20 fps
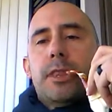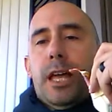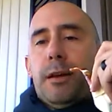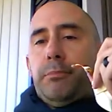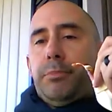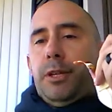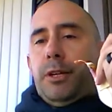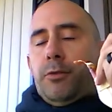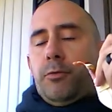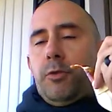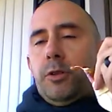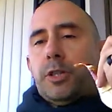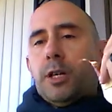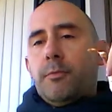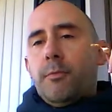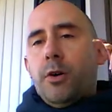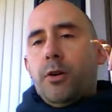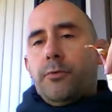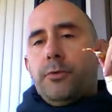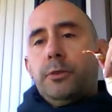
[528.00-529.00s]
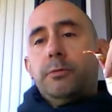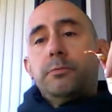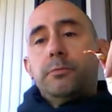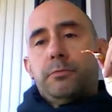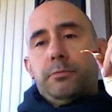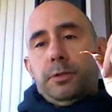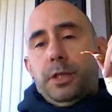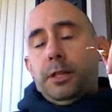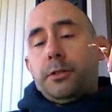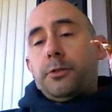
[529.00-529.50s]
that player will come over,
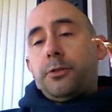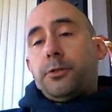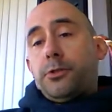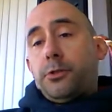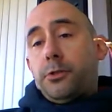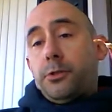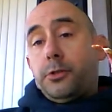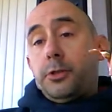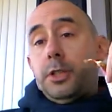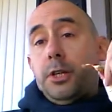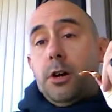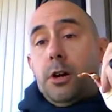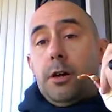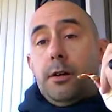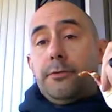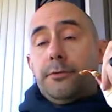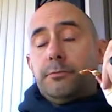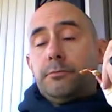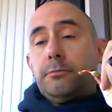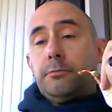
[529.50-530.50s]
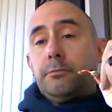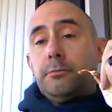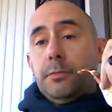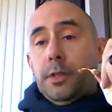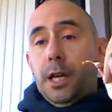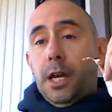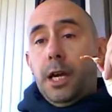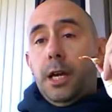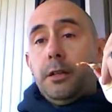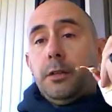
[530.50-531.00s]
take their jersey off,
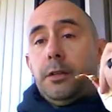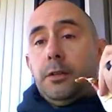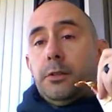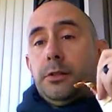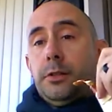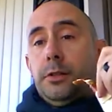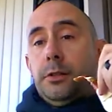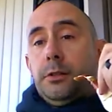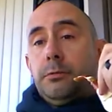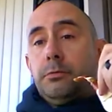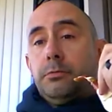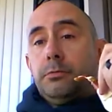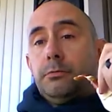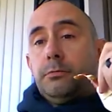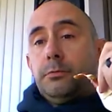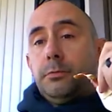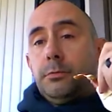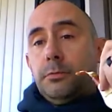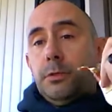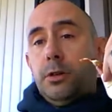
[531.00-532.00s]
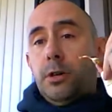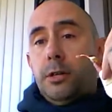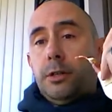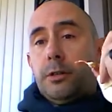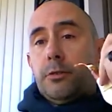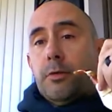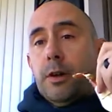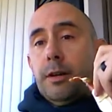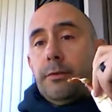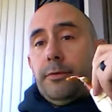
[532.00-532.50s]
hand it to you,
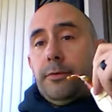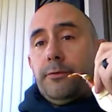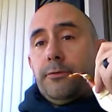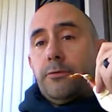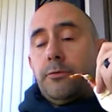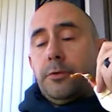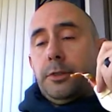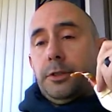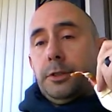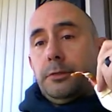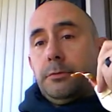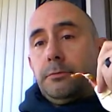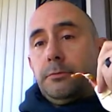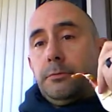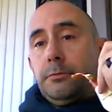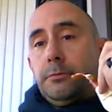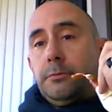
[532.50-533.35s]
autograph it for you,